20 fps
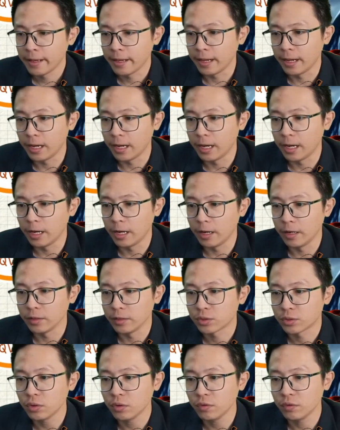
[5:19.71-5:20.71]

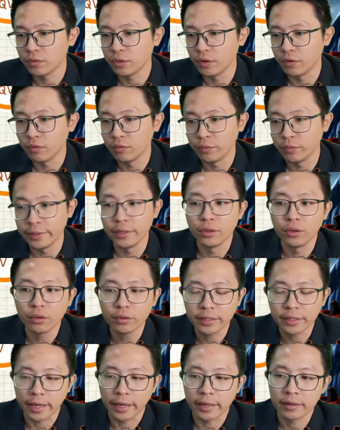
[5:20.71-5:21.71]
We know
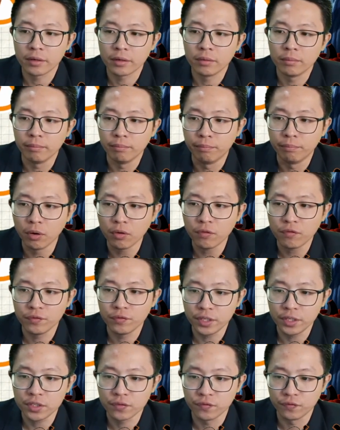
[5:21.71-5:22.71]
that both
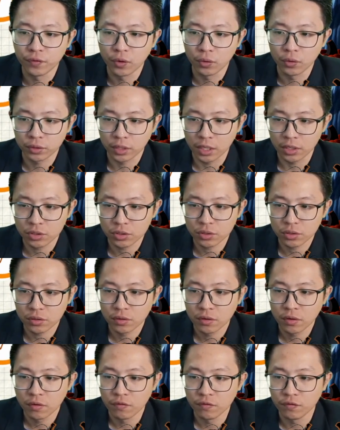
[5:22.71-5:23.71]
this voltage
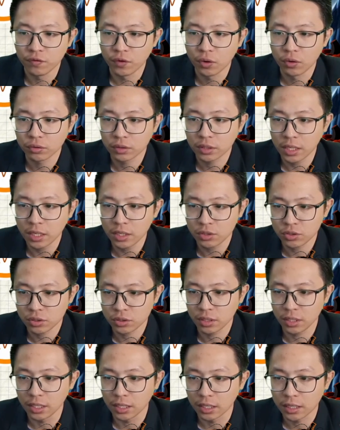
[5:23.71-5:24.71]

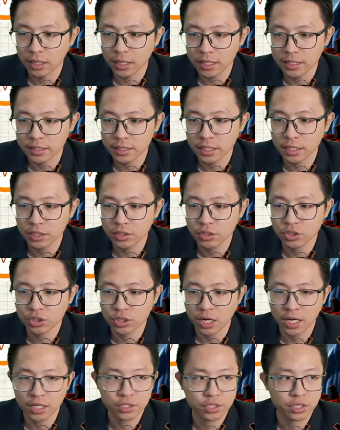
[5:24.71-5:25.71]
increasing,
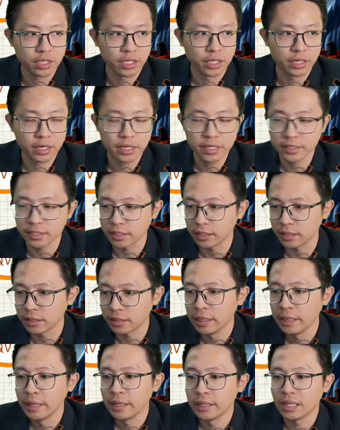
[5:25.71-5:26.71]
charge increasing,
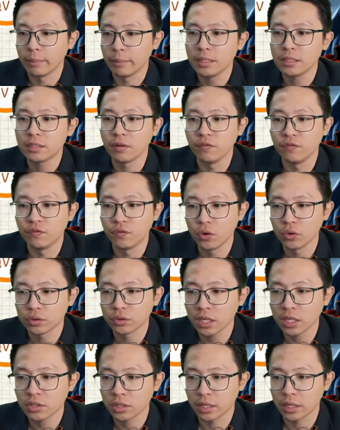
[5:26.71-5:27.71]
that means the
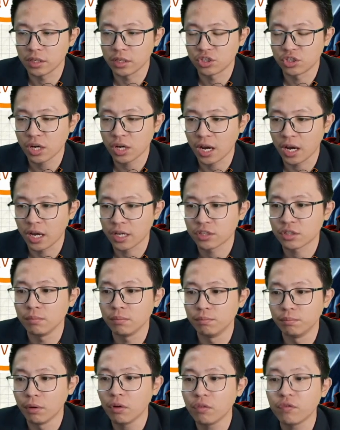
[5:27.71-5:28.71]
voltage and the charge
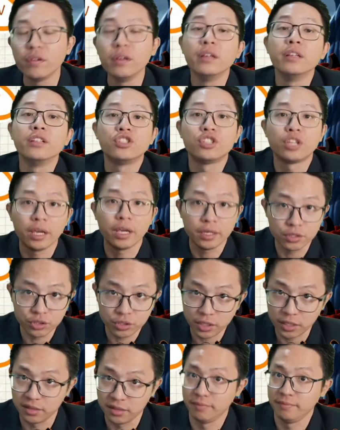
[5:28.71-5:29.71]
both
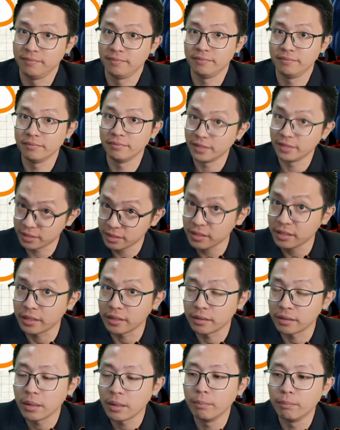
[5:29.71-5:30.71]
changing, isn't
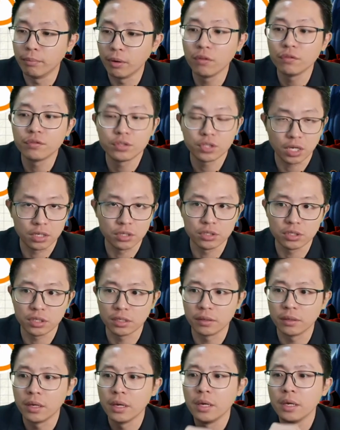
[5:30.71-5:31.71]
it? Both
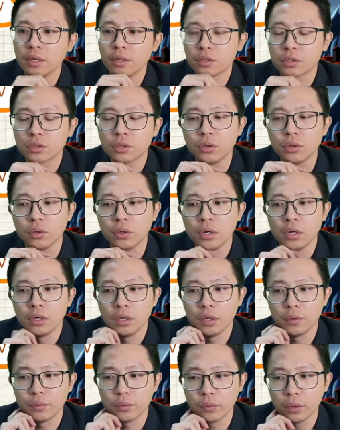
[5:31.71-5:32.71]
changing. So
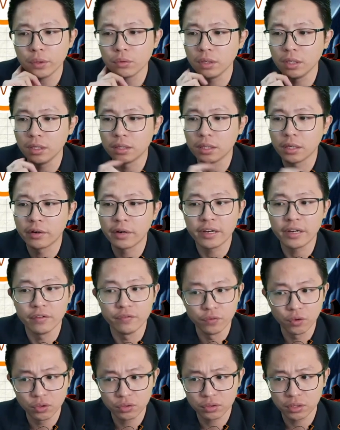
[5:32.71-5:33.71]
if you want to integrate the
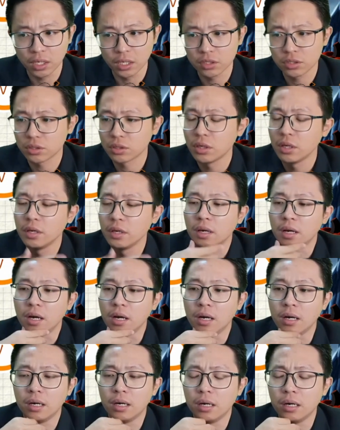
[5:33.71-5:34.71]
voltage,
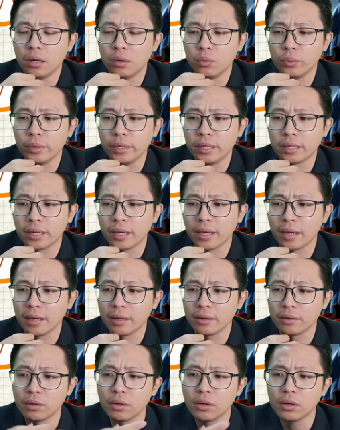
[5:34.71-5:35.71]
we
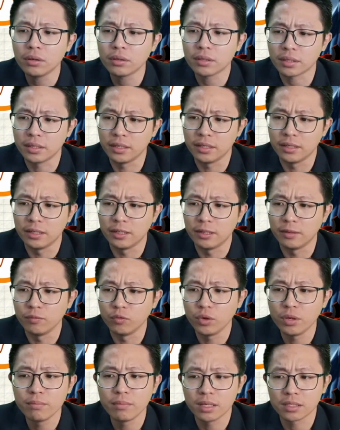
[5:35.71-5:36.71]

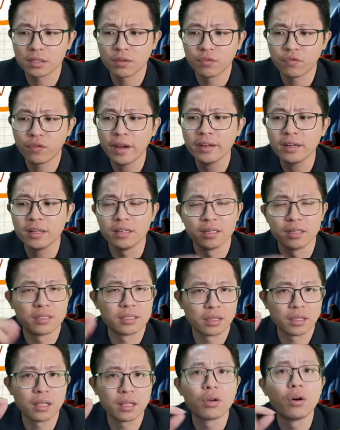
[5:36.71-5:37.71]
must find a
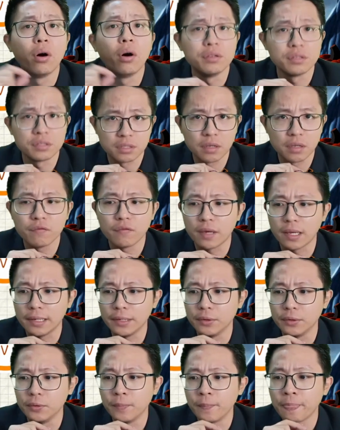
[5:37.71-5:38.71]
certain constant
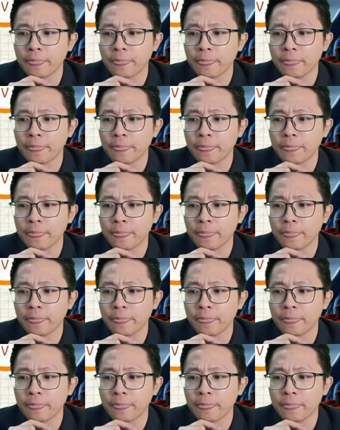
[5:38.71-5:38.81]
value.